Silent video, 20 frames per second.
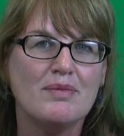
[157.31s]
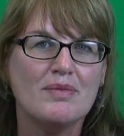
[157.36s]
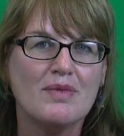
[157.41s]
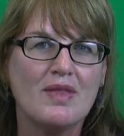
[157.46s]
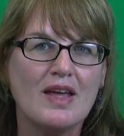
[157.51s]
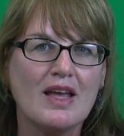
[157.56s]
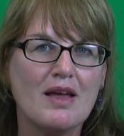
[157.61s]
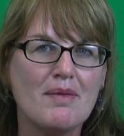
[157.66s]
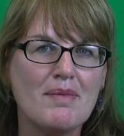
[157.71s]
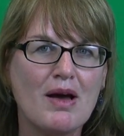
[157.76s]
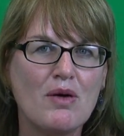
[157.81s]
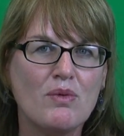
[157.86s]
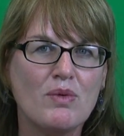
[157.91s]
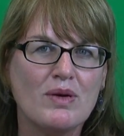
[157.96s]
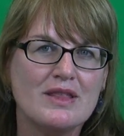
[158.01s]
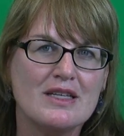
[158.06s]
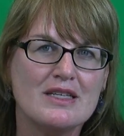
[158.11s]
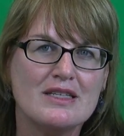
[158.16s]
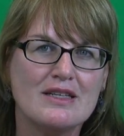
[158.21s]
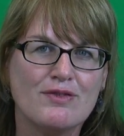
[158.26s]
Think about
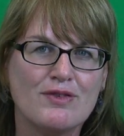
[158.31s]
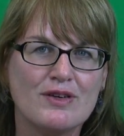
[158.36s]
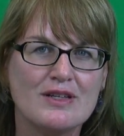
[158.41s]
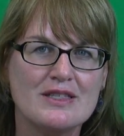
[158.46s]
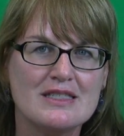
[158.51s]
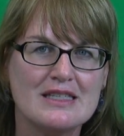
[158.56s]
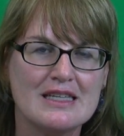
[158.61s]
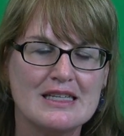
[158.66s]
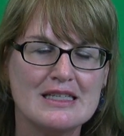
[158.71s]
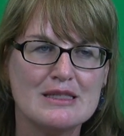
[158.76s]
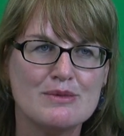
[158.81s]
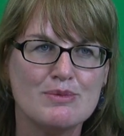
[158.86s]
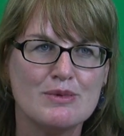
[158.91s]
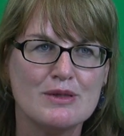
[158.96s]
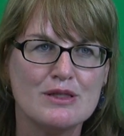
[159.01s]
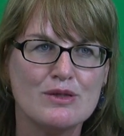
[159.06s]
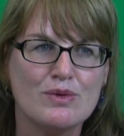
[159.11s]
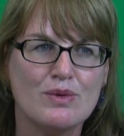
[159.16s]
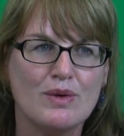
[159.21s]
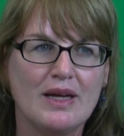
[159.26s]
what the difference is
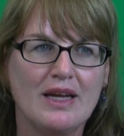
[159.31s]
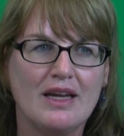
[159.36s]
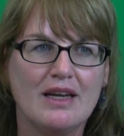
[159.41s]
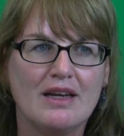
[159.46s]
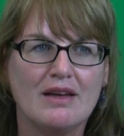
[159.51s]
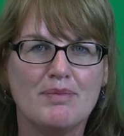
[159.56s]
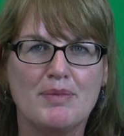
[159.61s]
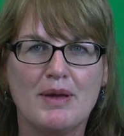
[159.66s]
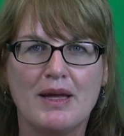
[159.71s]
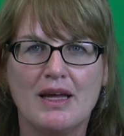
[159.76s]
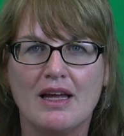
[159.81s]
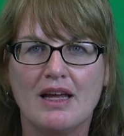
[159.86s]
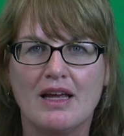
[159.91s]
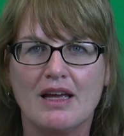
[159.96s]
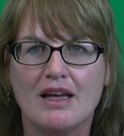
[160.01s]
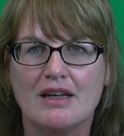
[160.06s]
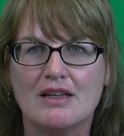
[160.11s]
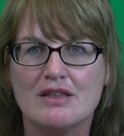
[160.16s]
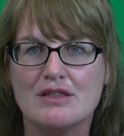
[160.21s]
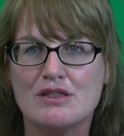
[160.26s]
between
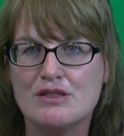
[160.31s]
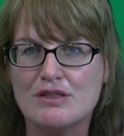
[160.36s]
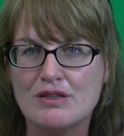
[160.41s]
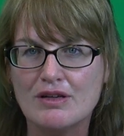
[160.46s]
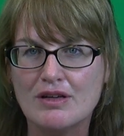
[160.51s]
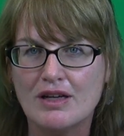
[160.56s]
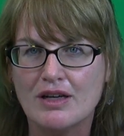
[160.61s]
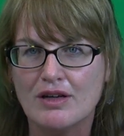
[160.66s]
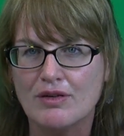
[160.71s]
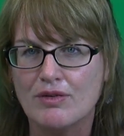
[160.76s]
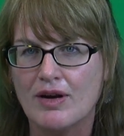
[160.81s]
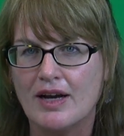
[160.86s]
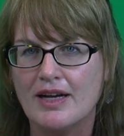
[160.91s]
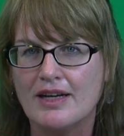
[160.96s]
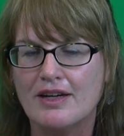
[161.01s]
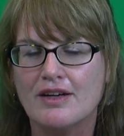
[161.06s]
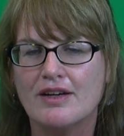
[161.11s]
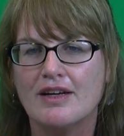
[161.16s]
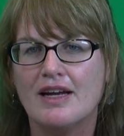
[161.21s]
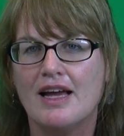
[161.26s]
being a student
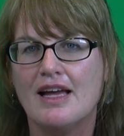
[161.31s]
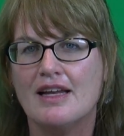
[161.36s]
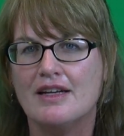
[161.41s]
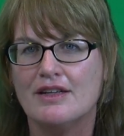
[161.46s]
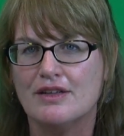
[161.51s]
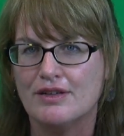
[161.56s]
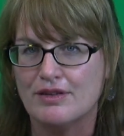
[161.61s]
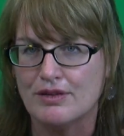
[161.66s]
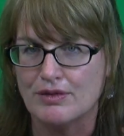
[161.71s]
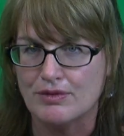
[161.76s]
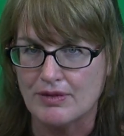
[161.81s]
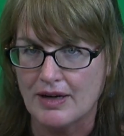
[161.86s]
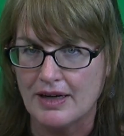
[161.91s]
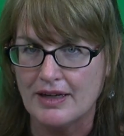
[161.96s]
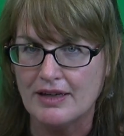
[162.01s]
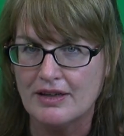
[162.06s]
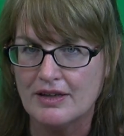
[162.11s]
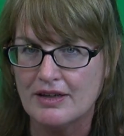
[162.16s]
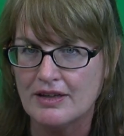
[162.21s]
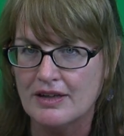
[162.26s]
writer and a
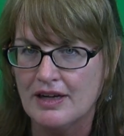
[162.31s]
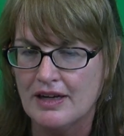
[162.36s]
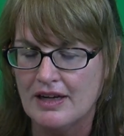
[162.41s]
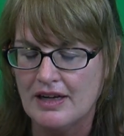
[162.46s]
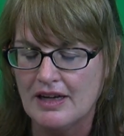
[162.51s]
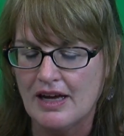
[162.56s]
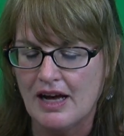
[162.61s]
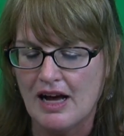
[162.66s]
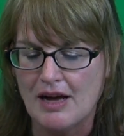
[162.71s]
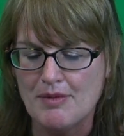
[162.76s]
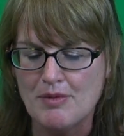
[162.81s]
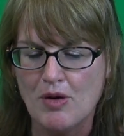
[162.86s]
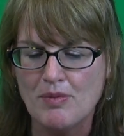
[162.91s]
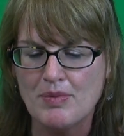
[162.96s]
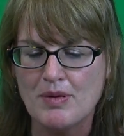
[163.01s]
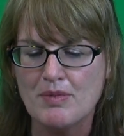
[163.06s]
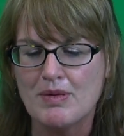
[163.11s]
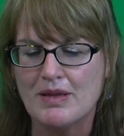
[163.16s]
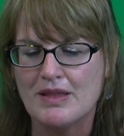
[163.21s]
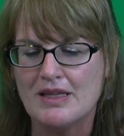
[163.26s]
writer. I'm
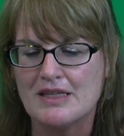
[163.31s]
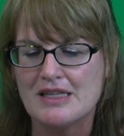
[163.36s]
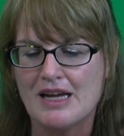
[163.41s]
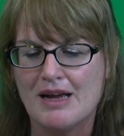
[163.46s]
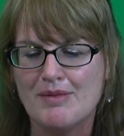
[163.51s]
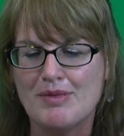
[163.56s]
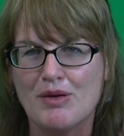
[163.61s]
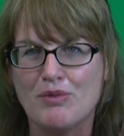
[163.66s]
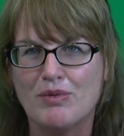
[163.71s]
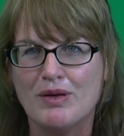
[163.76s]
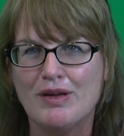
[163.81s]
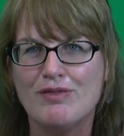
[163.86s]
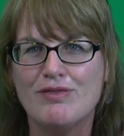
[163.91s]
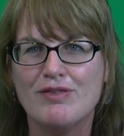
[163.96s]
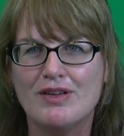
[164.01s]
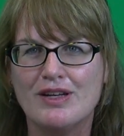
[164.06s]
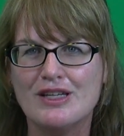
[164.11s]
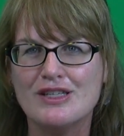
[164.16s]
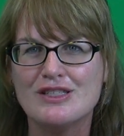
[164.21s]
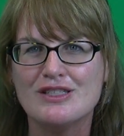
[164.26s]
hoping by the time that we
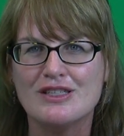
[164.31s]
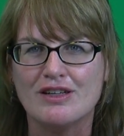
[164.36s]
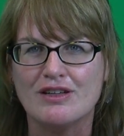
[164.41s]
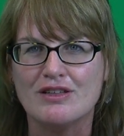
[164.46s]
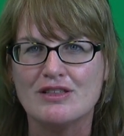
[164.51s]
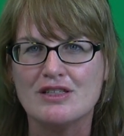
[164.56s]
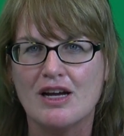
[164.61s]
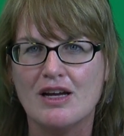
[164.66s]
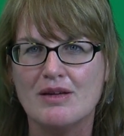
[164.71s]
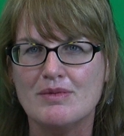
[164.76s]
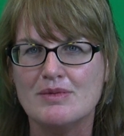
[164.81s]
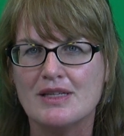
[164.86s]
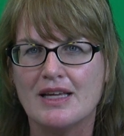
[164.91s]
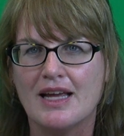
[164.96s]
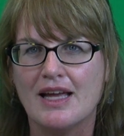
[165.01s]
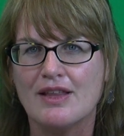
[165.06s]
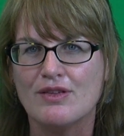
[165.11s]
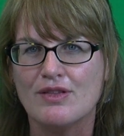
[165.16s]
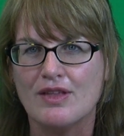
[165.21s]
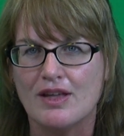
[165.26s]
finish in our time
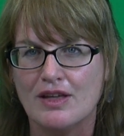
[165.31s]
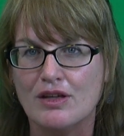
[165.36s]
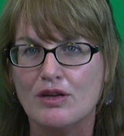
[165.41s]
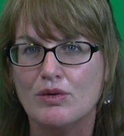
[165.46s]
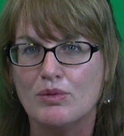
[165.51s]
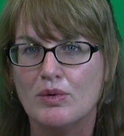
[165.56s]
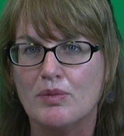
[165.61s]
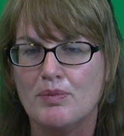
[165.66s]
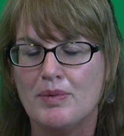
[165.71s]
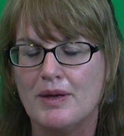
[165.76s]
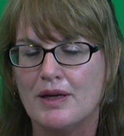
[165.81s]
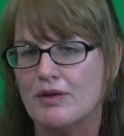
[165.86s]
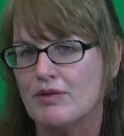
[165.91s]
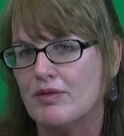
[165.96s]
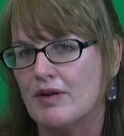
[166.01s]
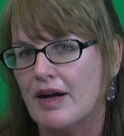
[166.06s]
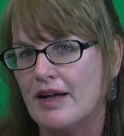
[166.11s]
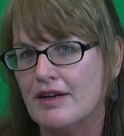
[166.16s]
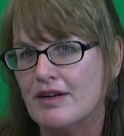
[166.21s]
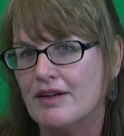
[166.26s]
together that you will be a
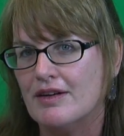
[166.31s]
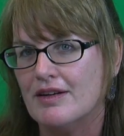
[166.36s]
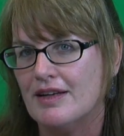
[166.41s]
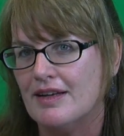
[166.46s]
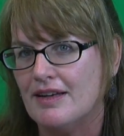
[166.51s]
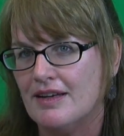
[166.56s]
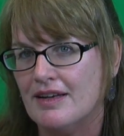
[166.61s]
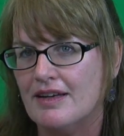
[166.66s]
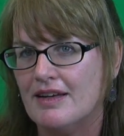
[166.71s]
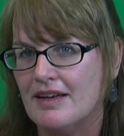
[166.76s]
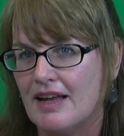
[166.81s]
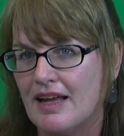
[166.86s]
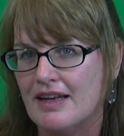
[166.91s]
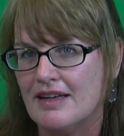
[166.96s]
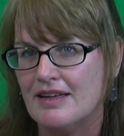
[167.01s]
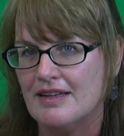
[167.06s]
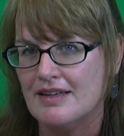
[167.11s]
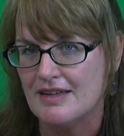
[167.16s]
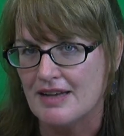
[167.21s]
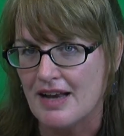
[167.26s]
writer
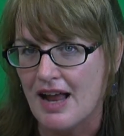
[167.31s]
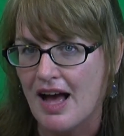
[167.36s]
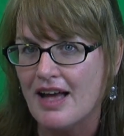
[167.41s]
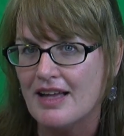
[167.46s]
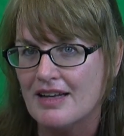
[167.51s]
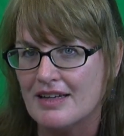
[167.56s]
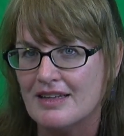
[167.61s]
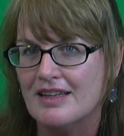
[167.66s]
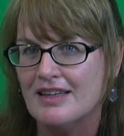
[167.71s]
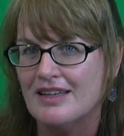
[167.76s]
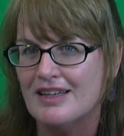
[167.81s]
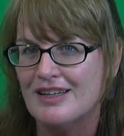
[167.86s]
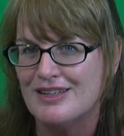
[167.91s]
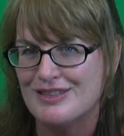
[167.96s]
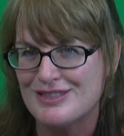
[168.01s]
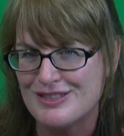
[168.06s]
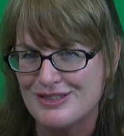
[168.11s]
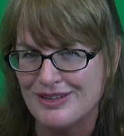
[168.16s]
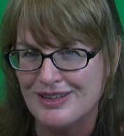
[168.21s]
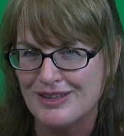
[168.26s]
and not a
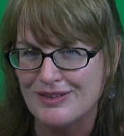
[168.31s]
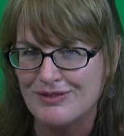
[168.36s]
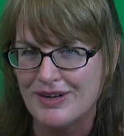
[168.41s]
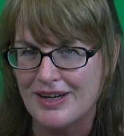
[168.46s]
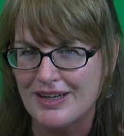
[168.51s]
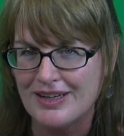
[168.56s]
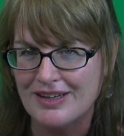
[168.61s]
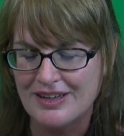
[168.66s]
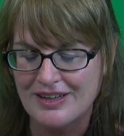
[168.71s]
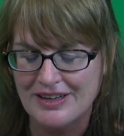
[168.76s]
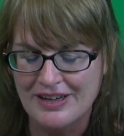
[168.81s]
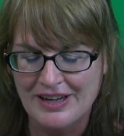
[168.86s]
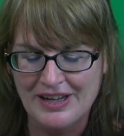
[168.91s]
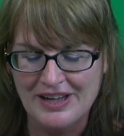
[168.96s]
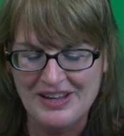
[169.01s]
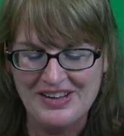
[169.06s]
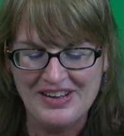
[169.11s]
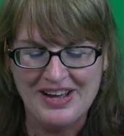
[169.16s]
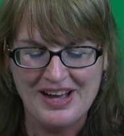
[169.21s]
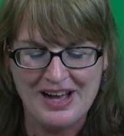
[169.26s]
student writer.
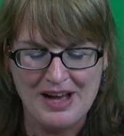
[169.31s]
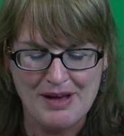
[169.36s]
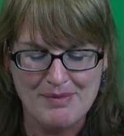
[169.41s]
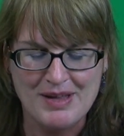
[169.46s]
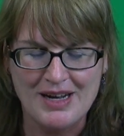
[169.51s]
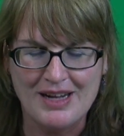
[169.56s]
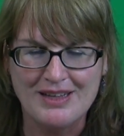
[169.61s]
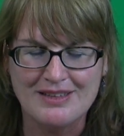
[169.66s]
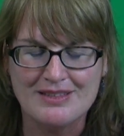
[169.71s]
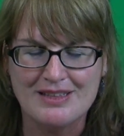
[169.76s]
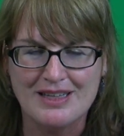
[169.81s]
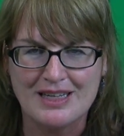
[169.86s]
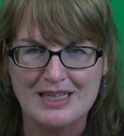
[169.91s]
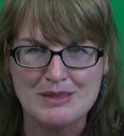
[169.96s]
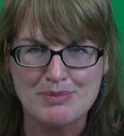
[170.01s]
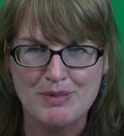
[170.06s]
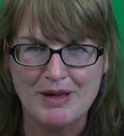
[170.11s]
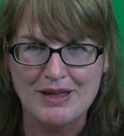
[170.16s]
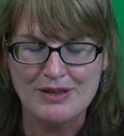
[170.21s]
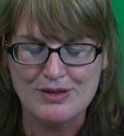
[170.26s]
And I'll
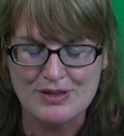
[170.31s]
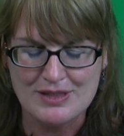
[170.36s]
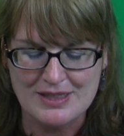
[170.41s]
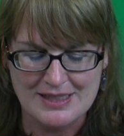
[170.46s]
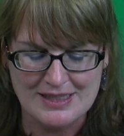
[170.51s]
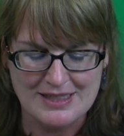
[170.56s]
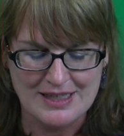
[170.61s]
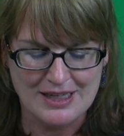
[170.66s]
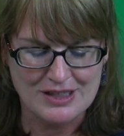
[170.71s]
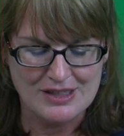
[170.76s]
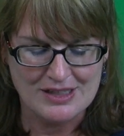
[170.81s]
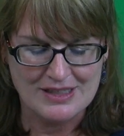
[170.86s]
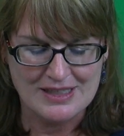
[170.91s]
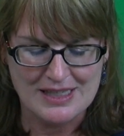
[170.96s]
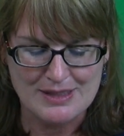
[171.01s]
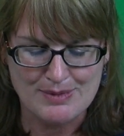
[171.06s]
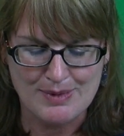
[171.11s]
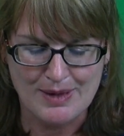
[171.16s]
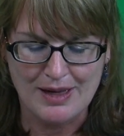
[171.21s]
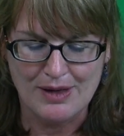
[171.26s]
explain those distinctions
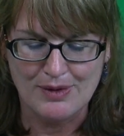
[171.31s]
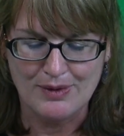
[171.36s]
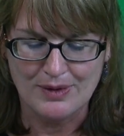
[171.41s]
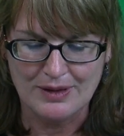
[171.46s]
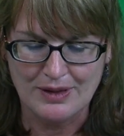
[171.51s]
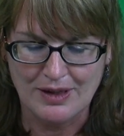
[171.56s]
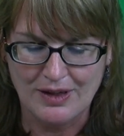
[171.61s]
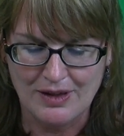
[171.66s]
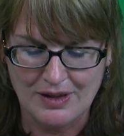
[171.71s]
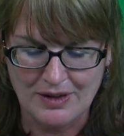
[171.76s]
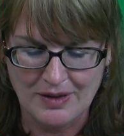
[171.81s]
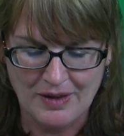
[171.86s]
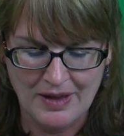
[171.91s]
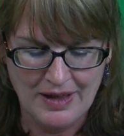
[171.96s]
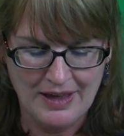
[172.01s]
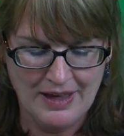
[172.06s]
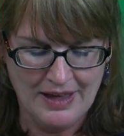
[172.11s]
as we go along.